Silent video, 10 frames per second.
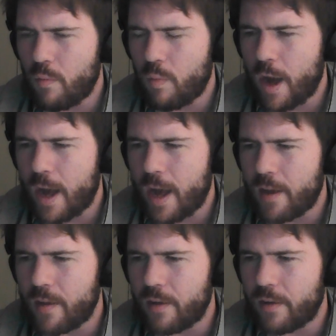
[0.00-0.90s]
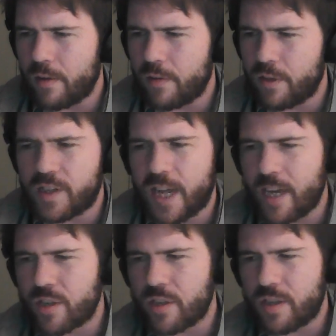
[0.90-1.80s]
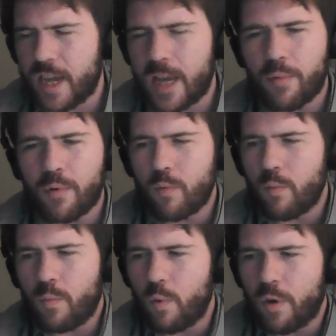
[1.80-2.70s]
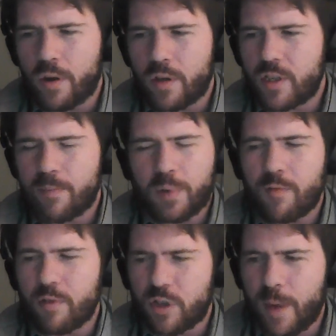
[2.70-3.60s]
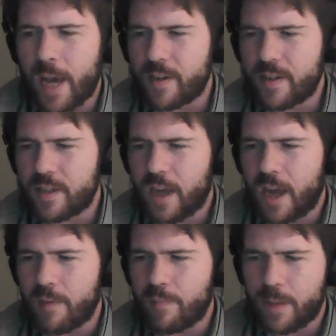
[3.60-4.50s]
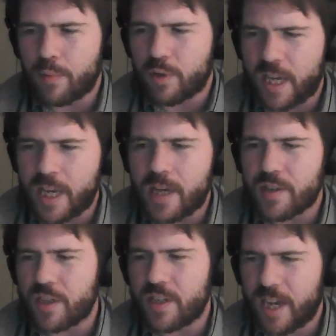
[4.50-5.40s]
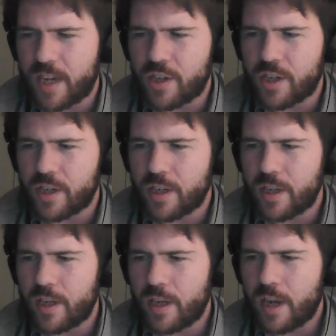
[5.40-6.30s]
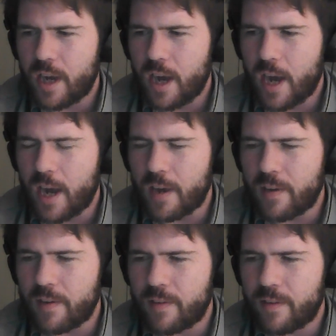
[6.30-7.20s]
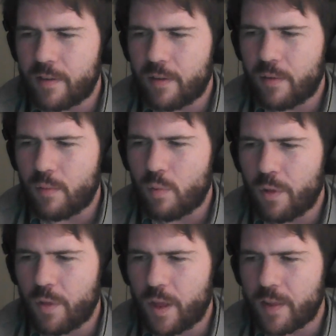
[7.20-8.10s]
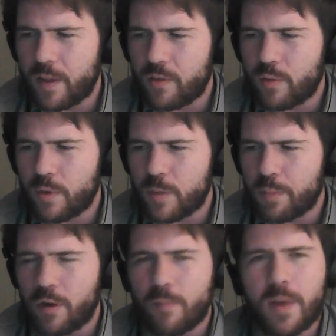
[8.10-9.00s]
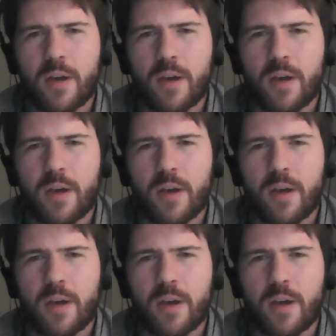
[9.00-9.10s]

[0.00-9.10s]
where the stakes on the table were simply respect and people's ears and attention. And one thing that's always blown